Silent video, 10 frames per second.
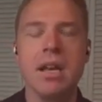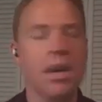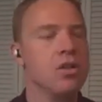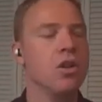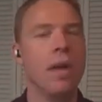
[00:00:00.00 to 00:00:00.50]

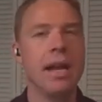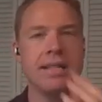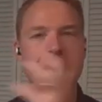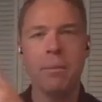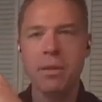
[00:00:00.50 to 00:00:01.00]
So an
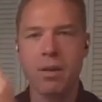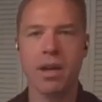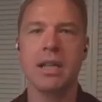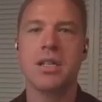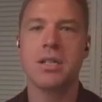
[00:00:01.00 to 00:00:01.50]
example of
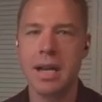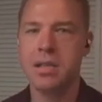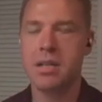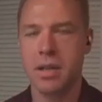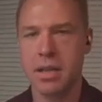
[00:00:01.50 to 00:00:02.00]
marketing
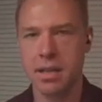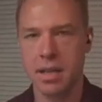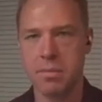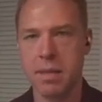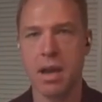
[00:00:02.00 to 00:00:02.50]
strategy, so I can say
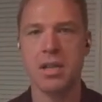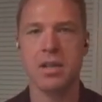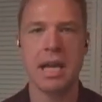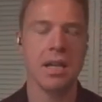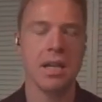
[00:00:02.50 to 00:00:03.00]
this by
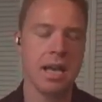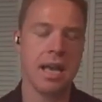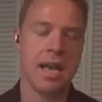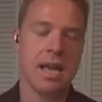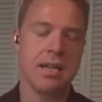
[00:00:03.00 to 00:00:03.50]
contrast,
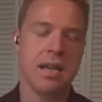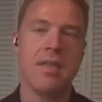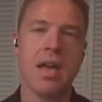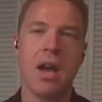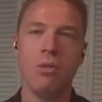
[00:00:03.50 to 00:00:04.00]
is
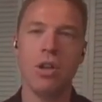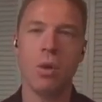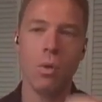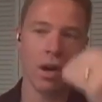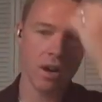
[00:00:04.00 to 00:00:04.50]
that you know
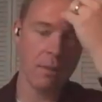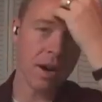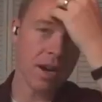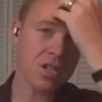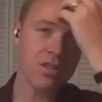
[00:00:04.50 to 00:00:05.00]
we're a
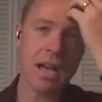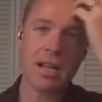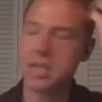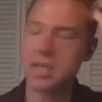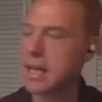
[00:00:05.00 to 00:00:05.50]
marketing
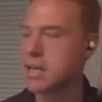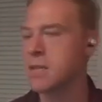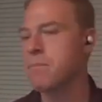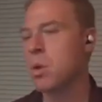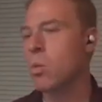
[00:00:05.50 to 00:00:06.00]
strategy is
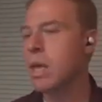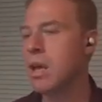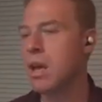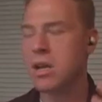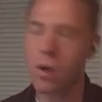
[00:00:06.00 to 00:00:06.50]

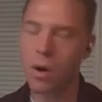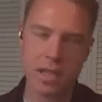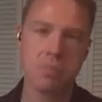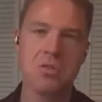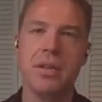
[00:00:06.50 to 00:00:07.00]
we uh, know our
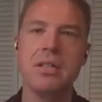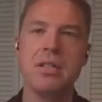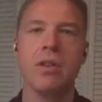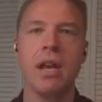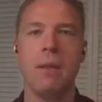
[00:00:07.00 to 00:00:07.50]
customers are
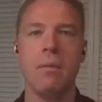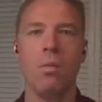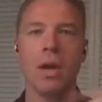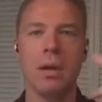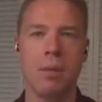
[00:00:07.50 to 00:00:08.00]
Instagram.
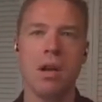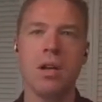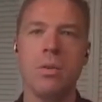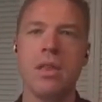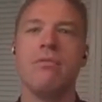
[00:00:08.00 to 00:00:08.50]
We're going to
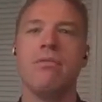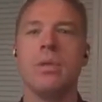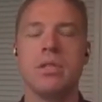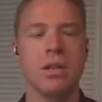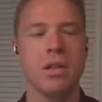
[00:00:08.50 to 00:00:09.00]
partner with
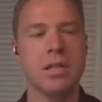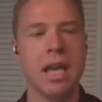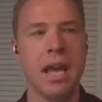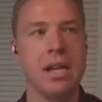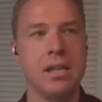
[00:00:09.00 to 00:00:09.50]
influencers,
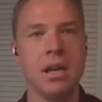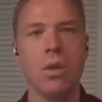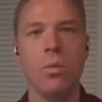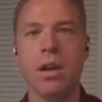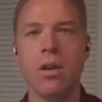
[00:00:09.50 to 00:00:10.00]
and
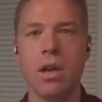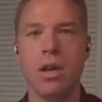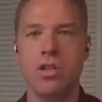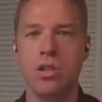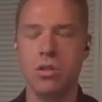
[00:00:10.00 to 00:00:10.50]
we are going
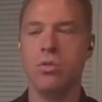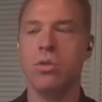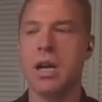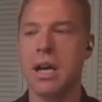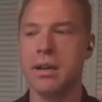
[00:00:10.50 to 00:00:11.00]

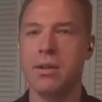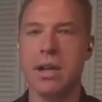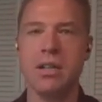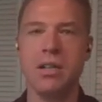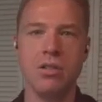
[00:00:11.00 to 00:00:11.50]
to uh,
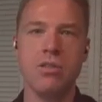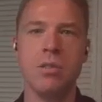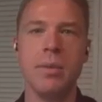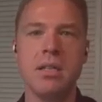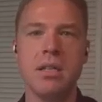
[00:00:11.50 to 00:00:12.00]
create you know do
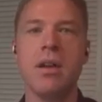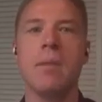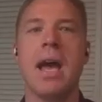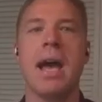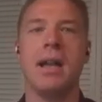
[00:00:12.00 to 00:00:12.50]
some
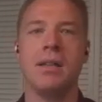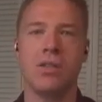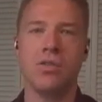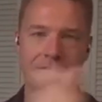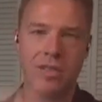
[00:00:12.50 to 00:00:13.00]
Instagram ads,
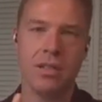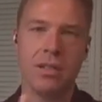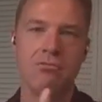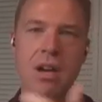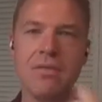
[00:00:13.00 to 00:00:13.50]
drive to
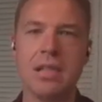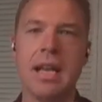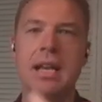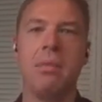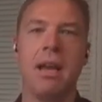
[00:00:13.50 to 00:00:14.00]
drive to
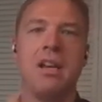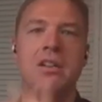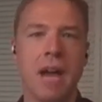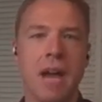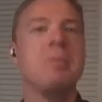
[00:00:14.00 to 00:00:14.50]
landing page,
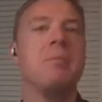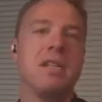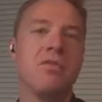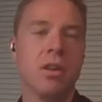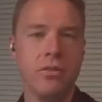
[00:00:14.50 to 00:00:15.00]
and then
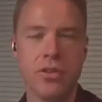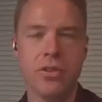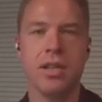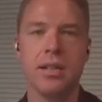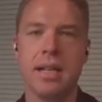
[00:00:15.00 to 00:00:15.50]
optimize for
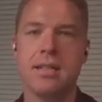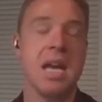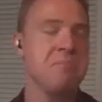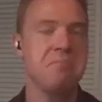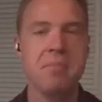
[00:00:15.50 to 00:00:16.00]
conversion on that side.